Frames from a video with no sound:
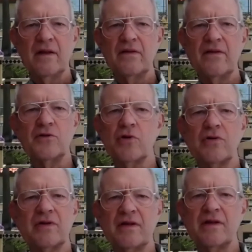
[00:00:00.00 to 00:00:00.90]
The
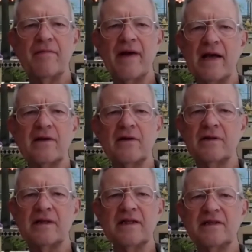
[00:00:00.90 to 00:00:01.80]
truth of the matter
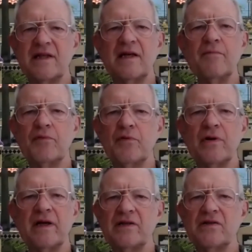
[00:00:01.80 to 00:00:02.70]
is that employees